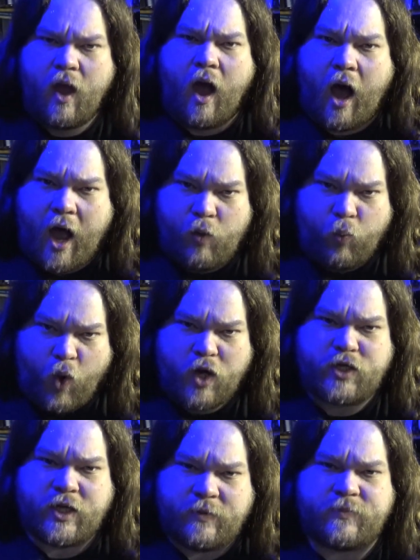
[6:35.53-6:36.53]
I
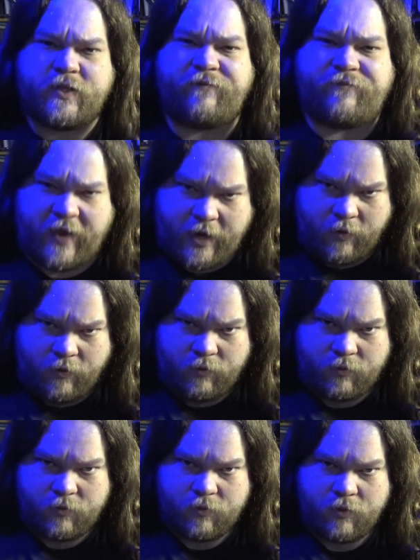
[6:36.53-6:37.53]
want him to fail.
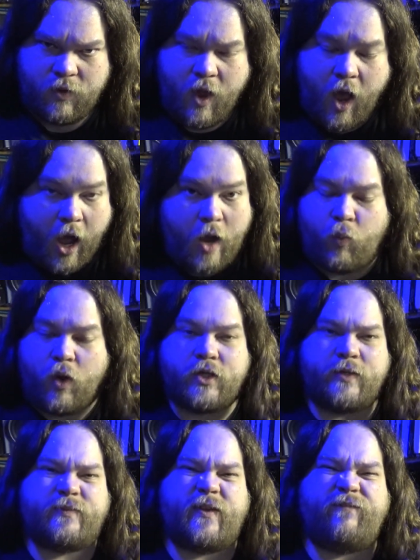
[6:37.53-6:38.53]
I want
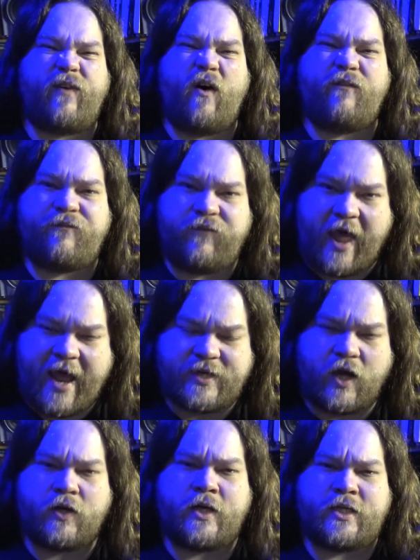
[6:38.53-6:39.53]
him to fall flat
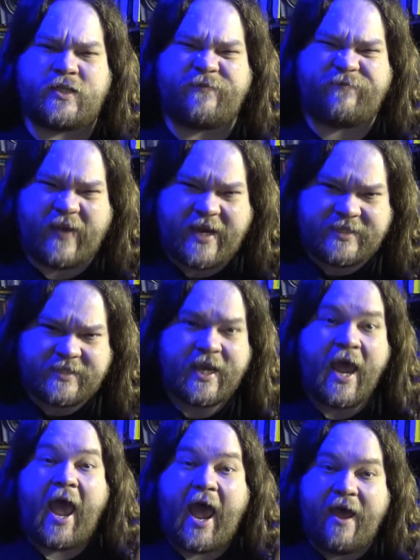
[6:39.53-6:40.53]
on his face
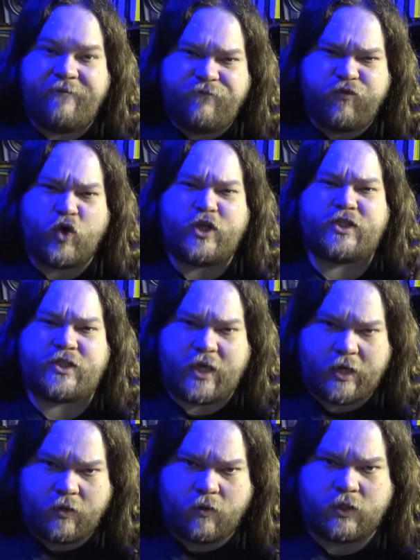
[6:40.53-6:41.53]
every
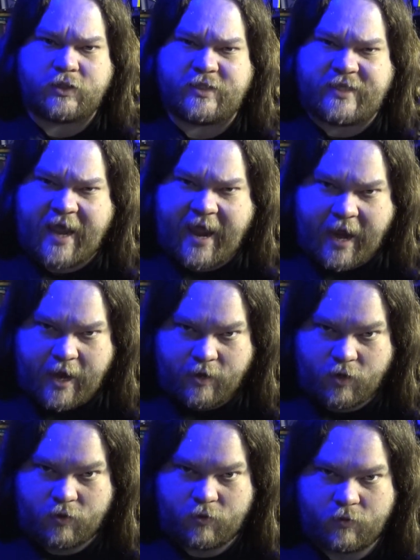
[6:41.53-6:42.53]
single day.
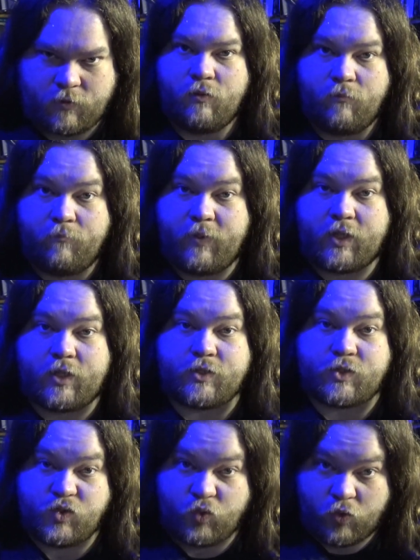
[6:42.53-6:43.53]

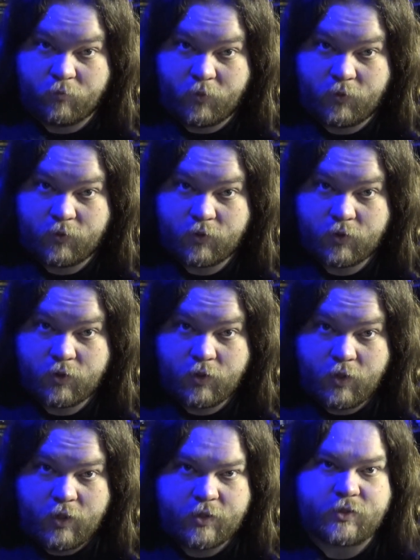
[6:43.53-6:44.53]
Because normal
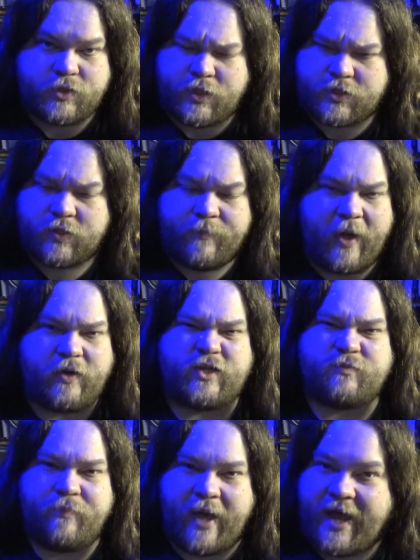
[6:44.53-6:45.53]
is just about
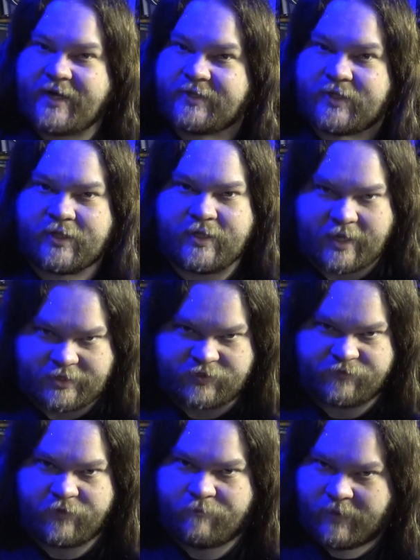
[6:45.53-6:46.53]
as bad as it gets
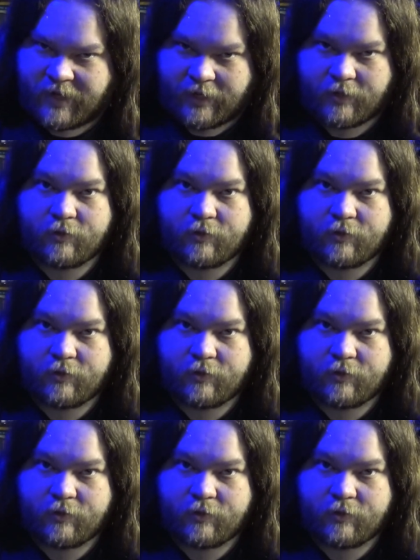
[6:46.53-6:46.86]
for me.